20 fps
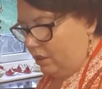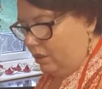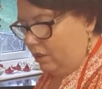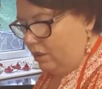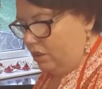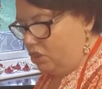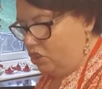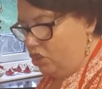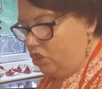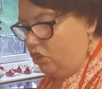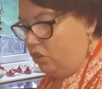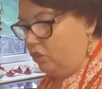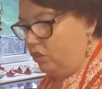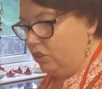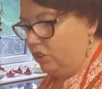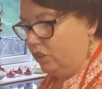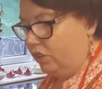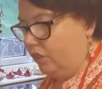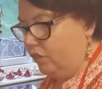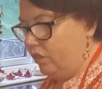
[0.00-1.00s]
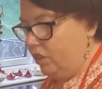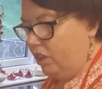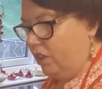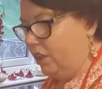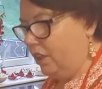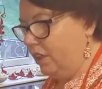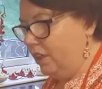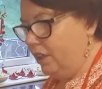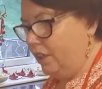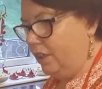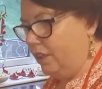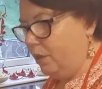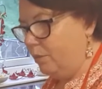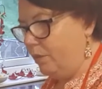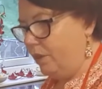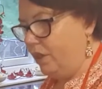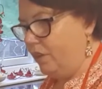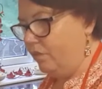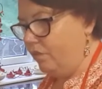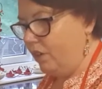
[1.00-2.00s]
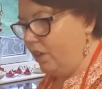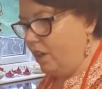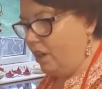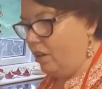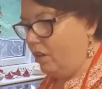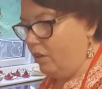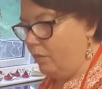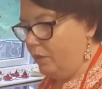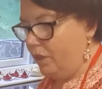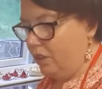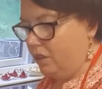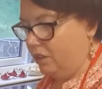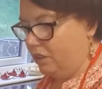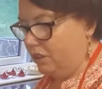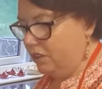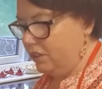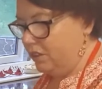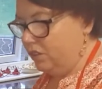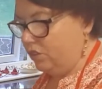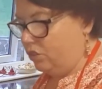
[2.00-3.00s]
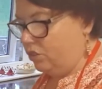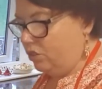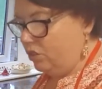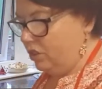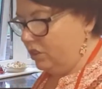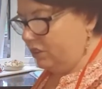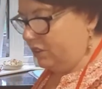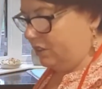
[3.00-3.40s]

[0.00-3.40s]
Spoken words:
the juice, so you've got like a little bit of a caramelised sauce.